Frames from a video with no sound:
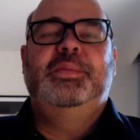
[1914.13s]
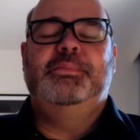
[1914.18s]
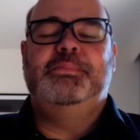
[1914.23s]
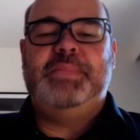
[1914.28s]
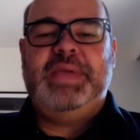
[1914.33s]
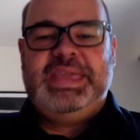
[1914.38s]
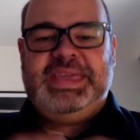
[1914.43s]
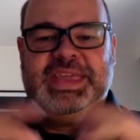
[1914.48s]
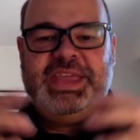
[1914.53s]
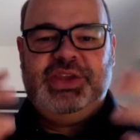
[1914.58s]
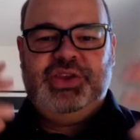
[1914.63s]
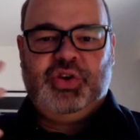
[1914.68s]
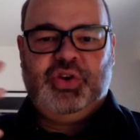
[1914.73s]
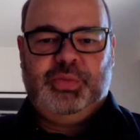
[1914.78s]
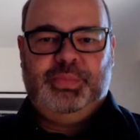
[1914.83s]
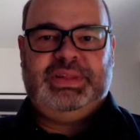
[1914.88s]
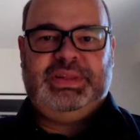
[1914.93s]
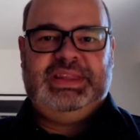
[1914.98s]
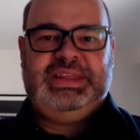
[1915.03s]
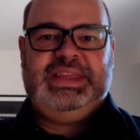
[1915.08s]
making
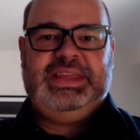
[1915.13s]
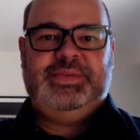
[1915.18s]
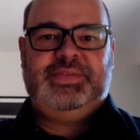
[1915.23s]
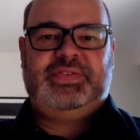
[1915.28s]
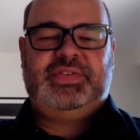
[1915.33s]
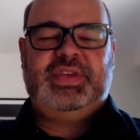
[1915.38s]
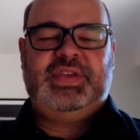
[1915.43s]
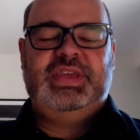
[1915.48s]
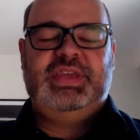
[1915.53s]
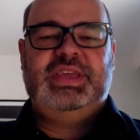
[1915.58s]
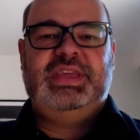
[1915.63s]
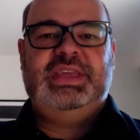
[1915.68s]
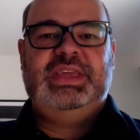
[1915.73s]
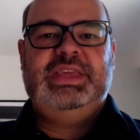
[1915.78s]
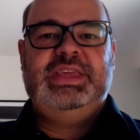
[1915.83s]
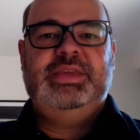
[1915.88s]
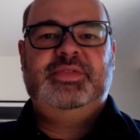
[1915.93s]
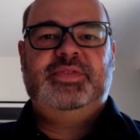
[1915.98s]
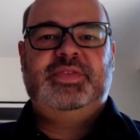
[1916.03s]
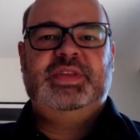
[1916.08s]
your beliefs
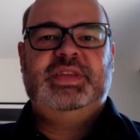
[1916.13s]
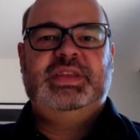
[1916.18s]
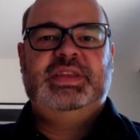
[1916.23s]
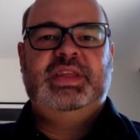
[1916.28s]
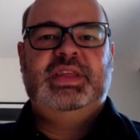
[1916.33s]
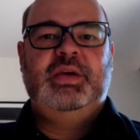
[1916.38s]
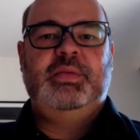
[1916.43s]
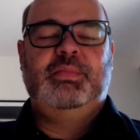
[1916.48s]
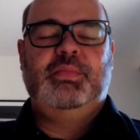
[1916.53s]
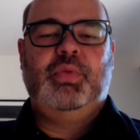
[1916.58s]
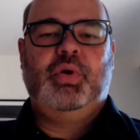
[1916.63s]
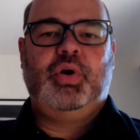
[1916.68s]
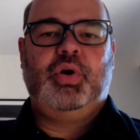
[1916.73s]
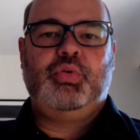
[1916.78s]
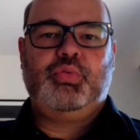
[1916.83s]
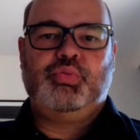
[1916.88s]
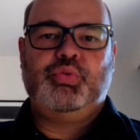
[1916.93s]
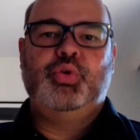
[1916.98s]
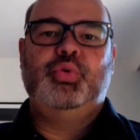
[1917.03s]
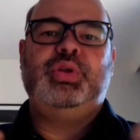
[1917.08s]
even
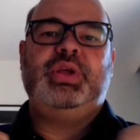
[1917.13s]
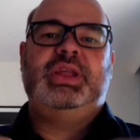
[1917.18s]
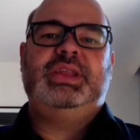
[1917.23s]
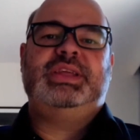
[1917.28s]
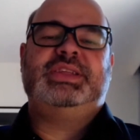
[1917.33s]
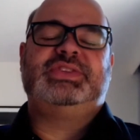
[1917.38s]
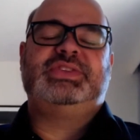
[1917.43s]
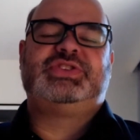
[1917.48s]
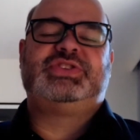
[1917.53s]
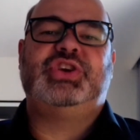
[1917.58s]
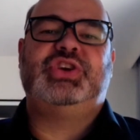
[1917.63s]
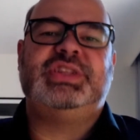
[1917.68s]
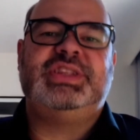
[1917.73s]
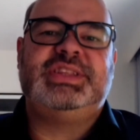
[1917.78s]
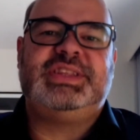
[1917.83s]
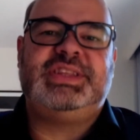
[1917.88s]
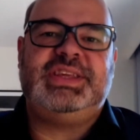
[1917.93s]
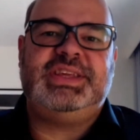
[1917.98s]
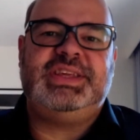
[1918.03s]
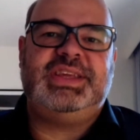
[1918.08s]
more rooted in
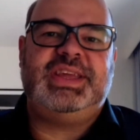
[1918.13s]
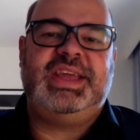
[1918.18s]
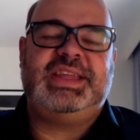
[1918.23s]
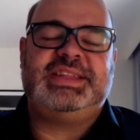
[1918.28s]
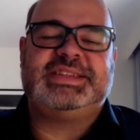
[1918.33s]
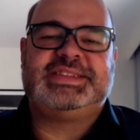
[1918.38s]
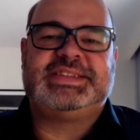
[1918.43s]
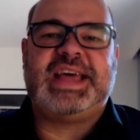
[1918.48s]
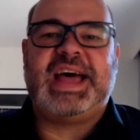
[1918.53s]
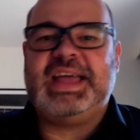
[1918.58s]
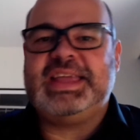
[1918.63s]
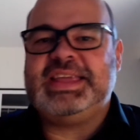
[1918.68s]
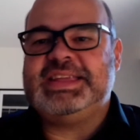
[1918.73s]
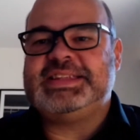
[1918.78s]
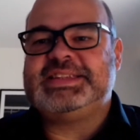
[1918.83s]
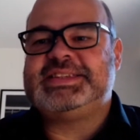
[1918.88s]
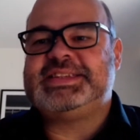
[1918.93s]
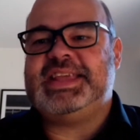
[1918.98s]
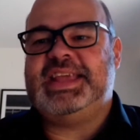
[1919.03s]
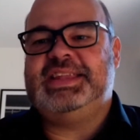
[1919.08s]
certainty and
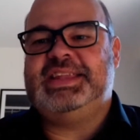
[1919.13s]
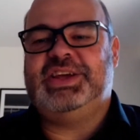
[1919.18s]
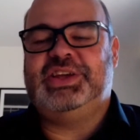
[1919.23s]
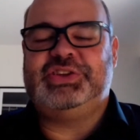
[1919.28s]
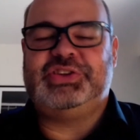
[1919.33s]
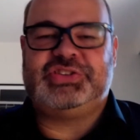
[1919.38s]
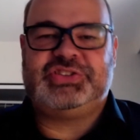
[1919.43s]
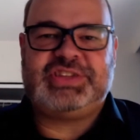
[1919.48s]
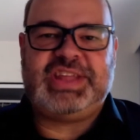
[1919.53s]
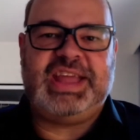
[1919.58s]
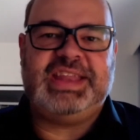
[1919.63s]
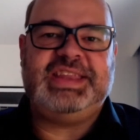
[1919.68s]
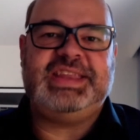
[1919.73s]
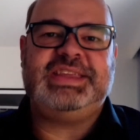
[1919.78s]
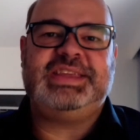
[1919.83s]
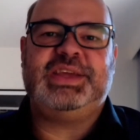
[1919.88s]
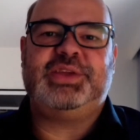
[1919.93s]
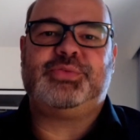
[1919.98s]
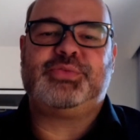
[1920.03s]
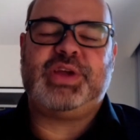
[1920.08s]
science and
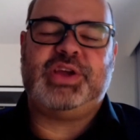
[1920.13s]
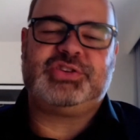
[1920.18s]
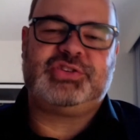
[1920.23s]
understanding and